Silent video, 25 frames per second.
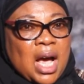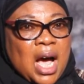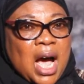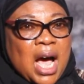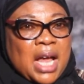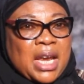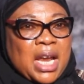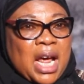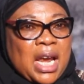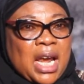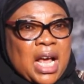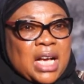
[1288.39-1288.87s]

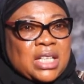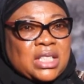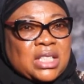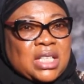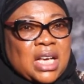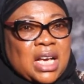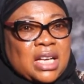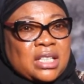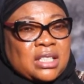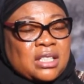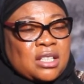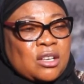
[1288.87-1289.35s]
And Allah
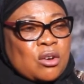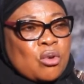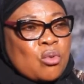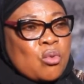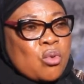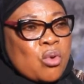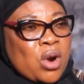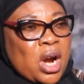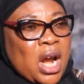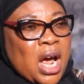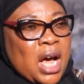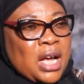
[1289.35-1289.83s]
says in
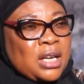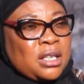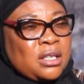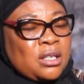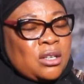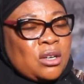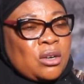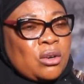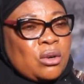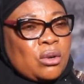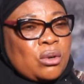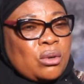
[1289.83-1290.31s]
Quran
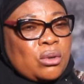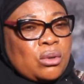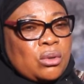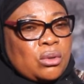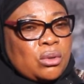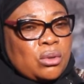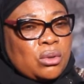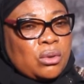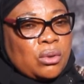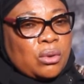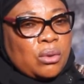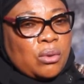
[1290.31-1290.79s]

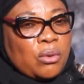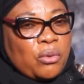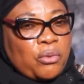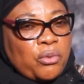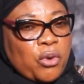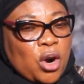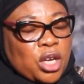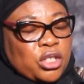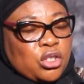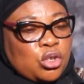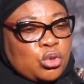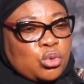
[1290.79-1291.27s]

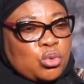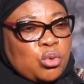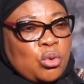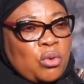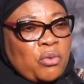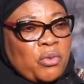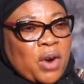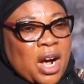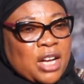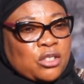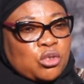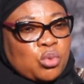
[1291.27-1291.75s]

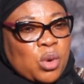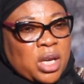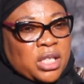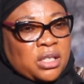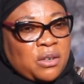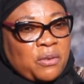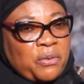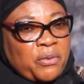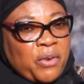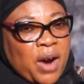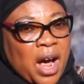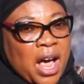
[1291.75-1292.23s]
42 verse
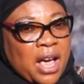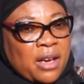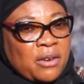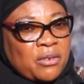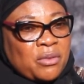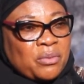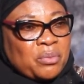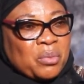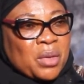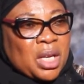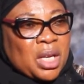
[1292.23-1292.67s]
25,